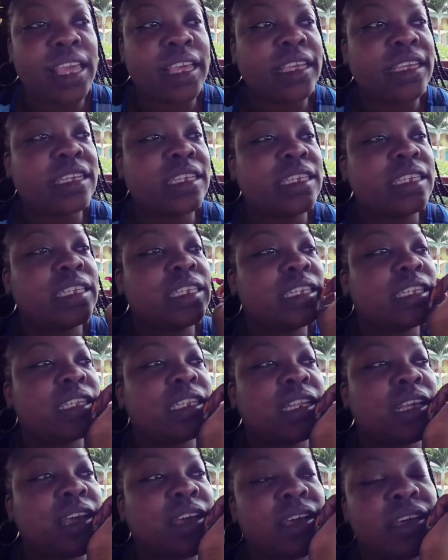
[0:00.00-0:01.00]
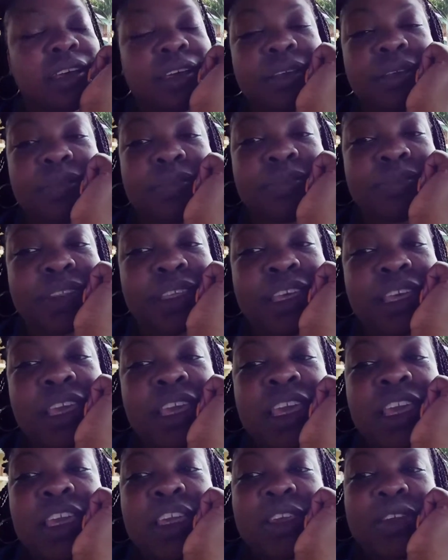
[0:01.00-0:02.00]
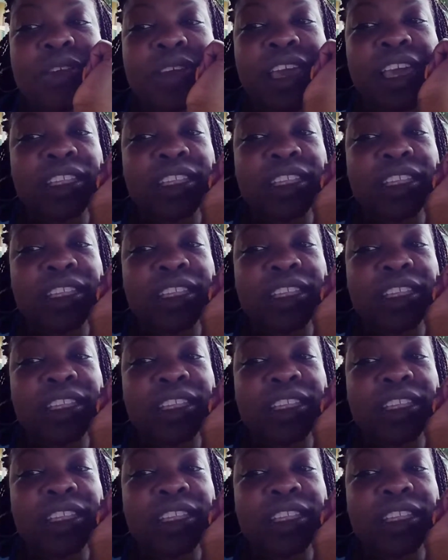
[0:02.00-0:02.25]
And um, you